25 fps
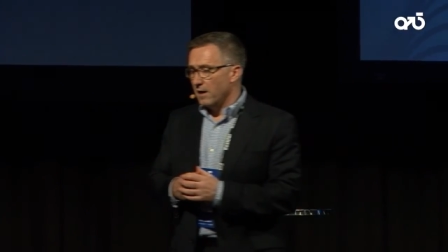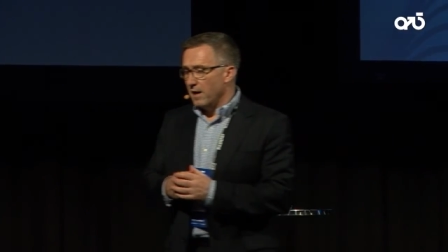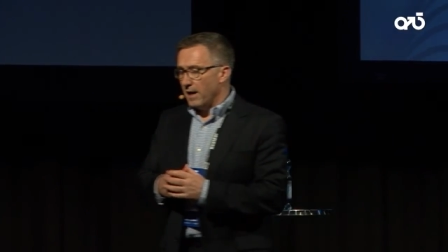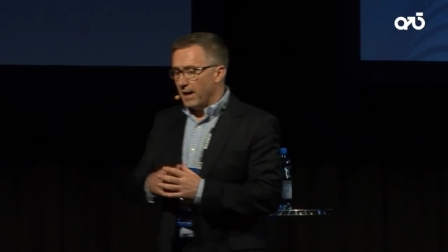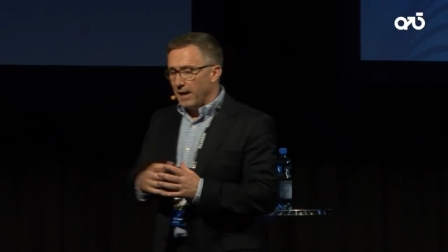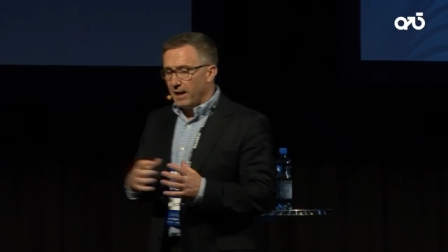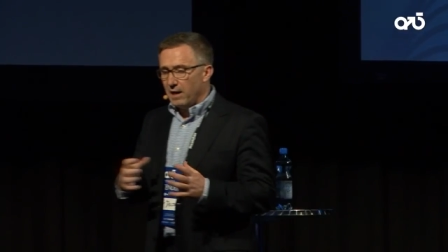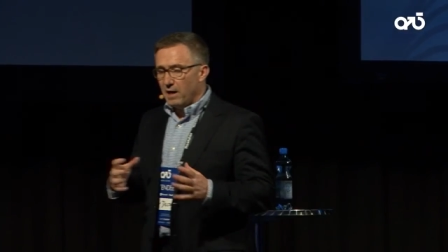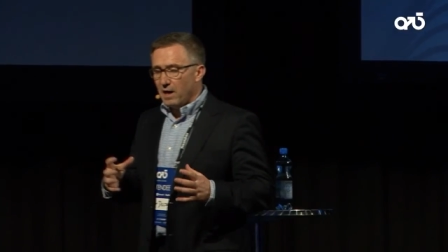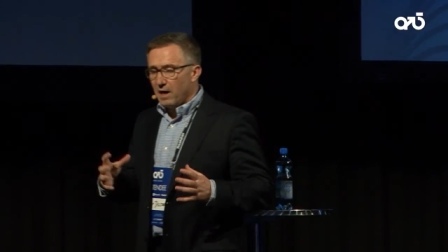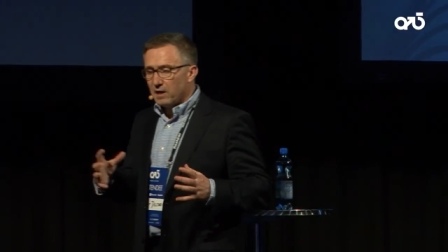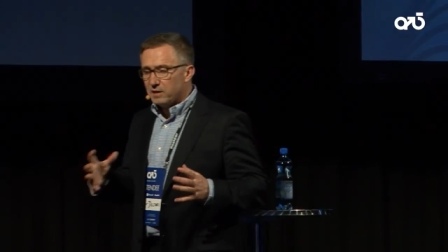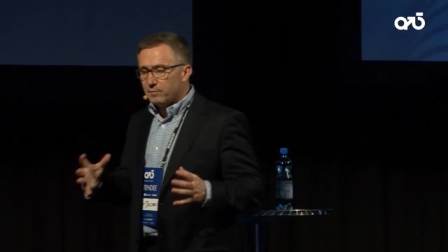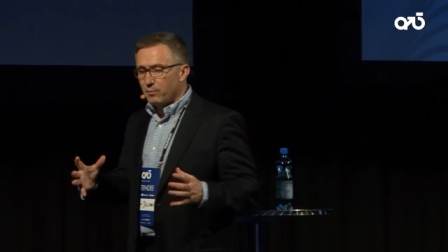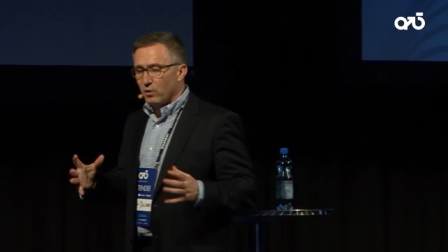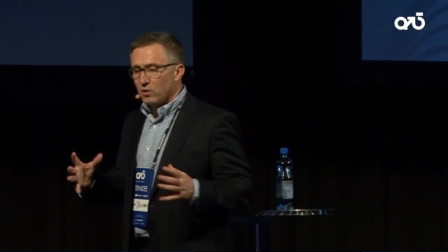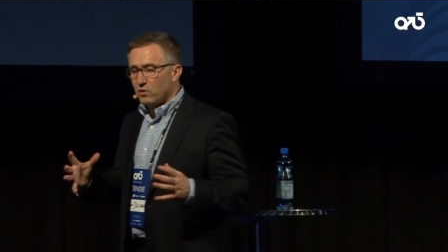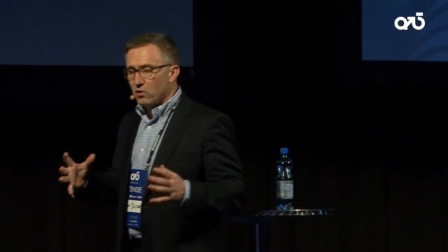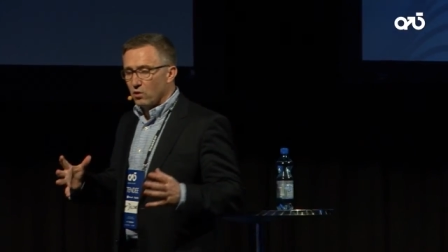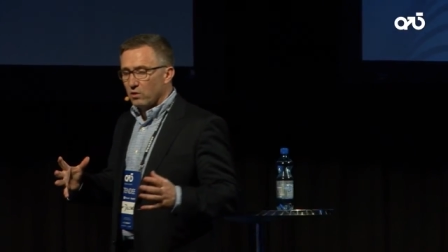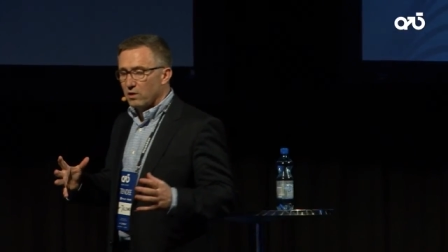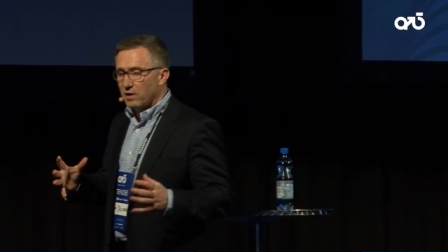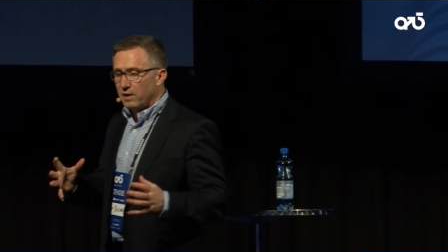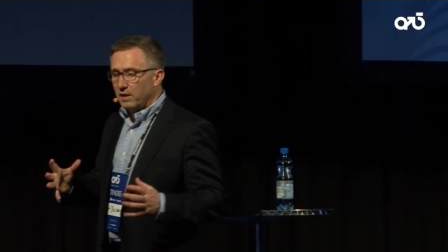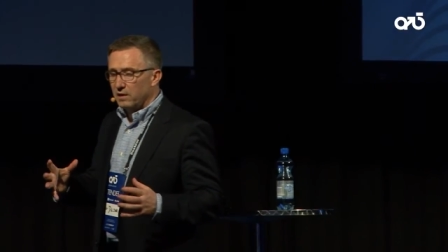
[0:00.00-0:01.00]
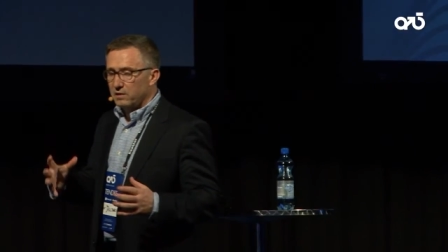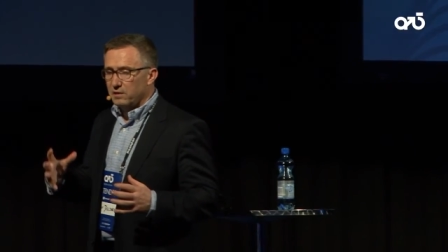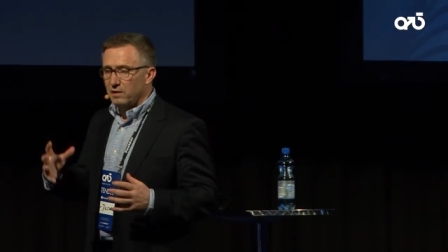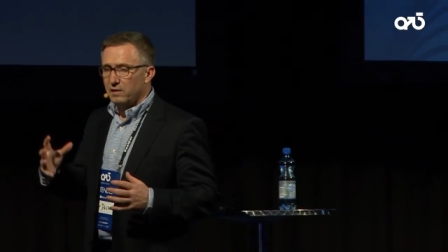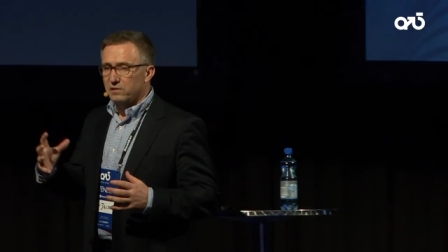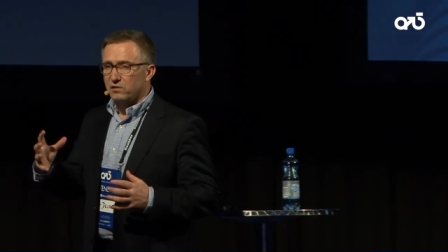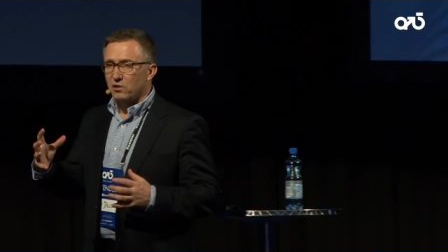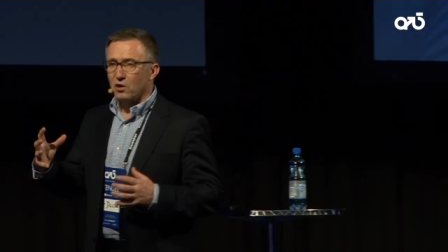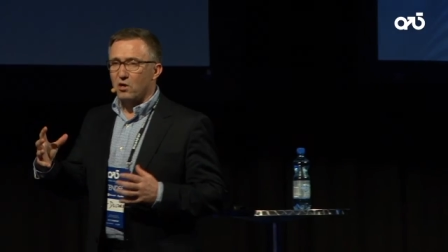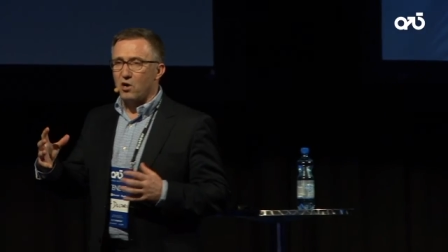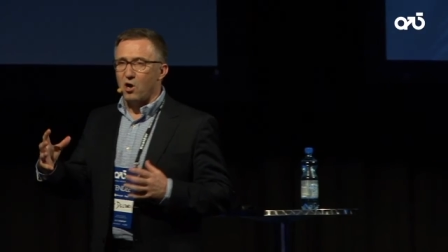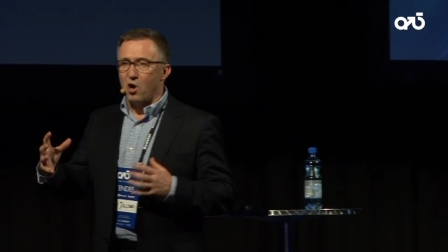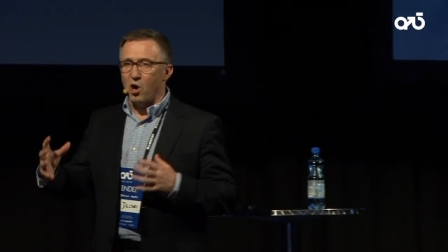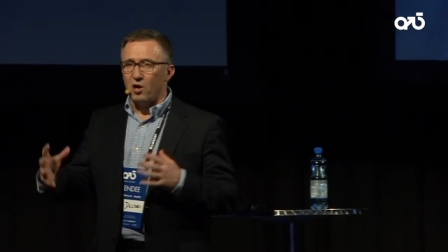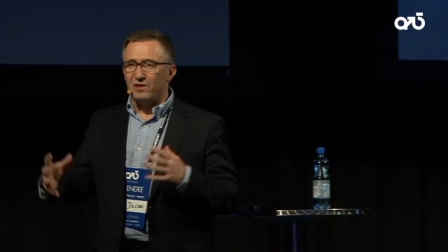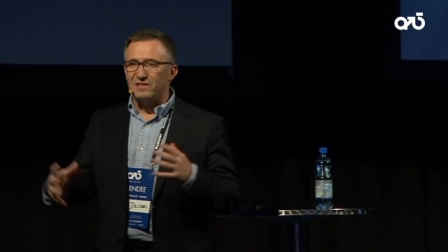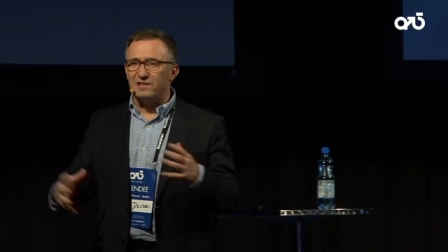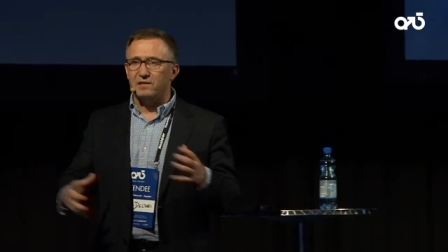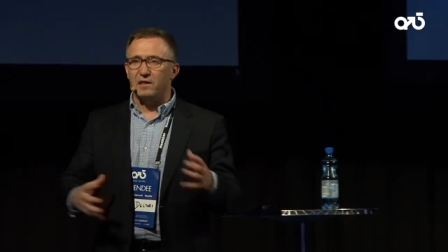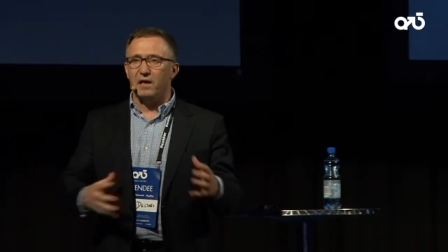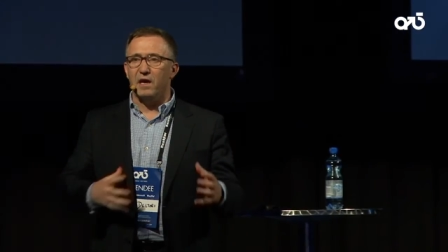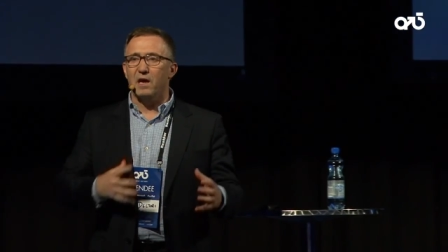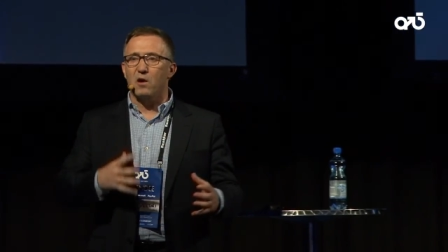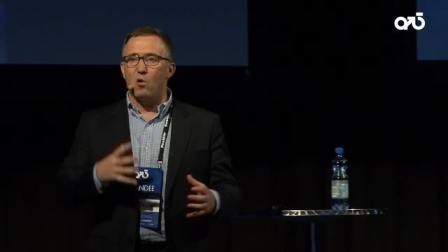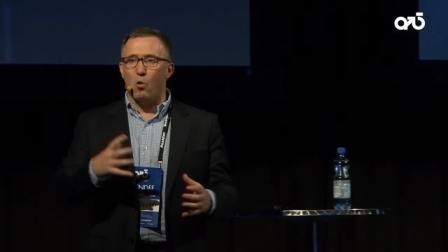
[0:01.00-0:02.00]
And last but not least is the cost
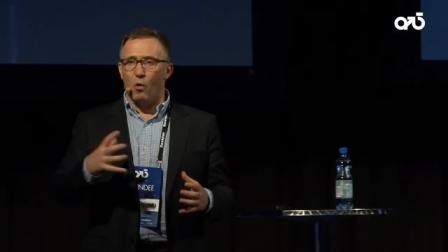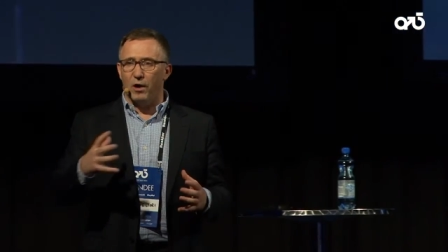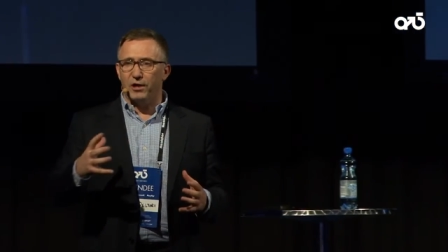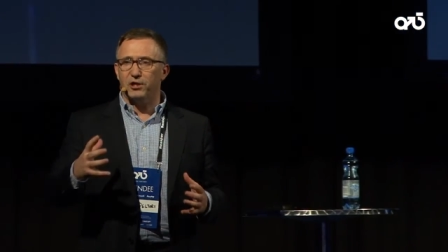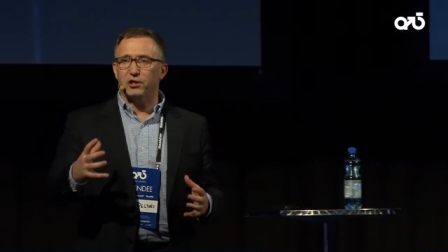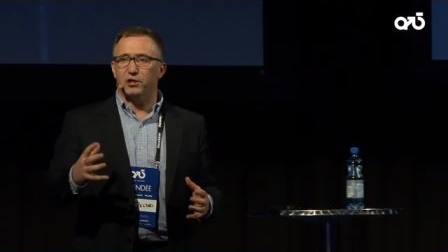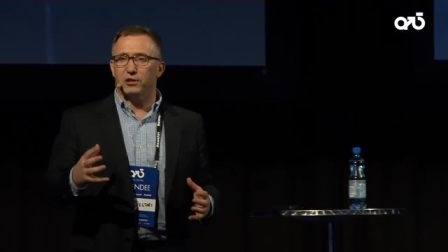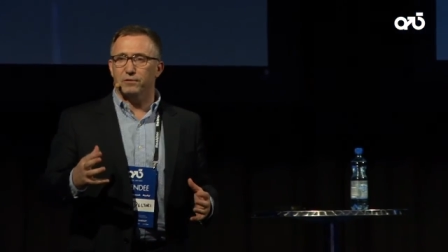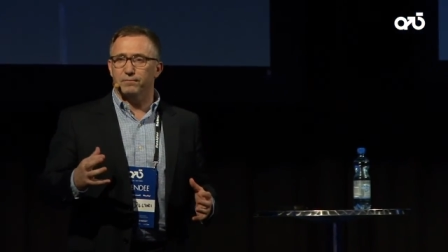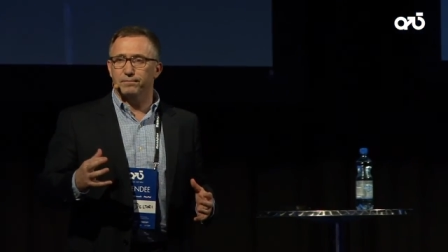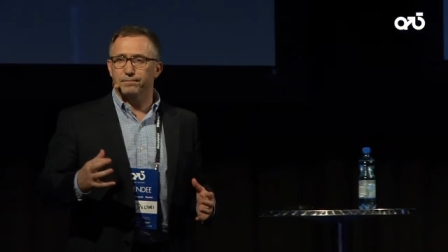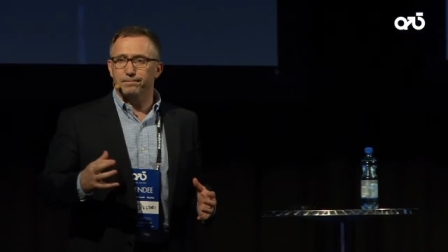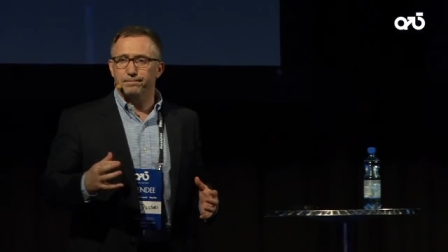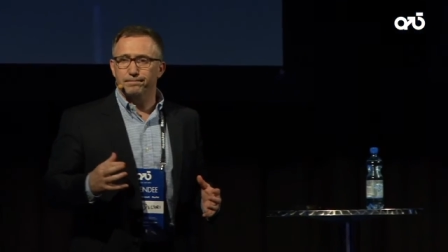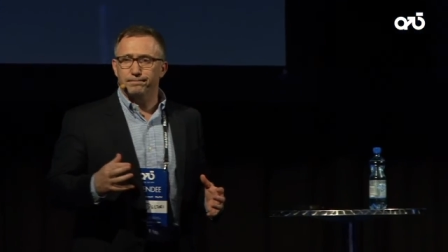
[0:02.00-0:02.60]
equation.